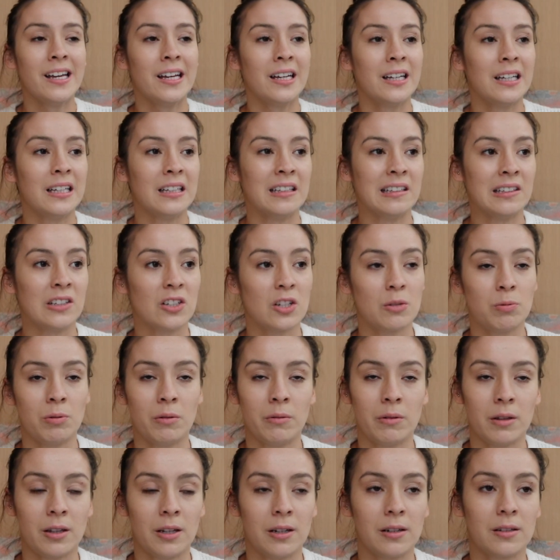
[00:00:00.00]
Yeah, she
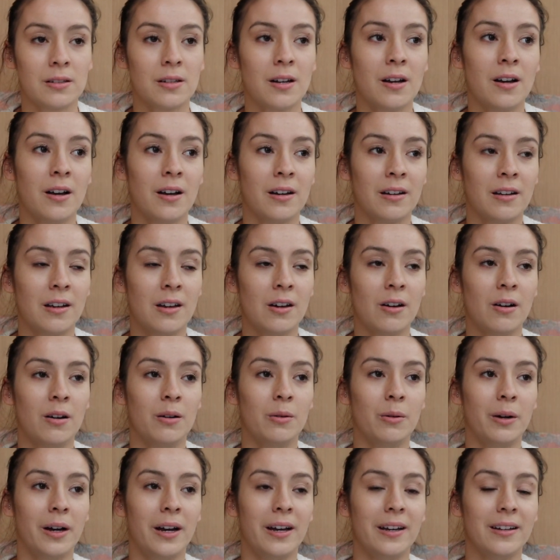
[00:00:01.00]
probably thinks, ah,
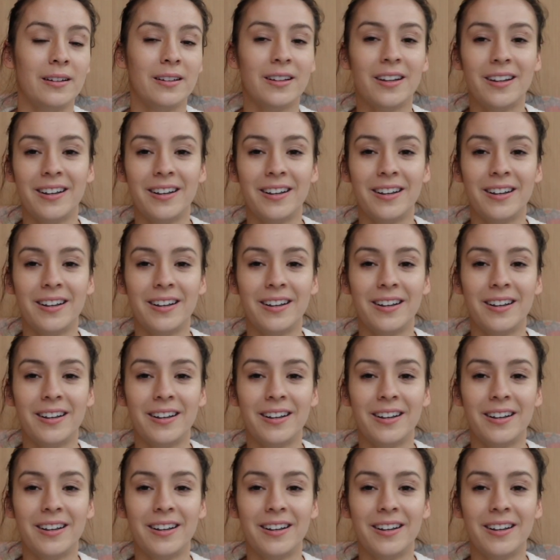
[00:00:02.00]
go away.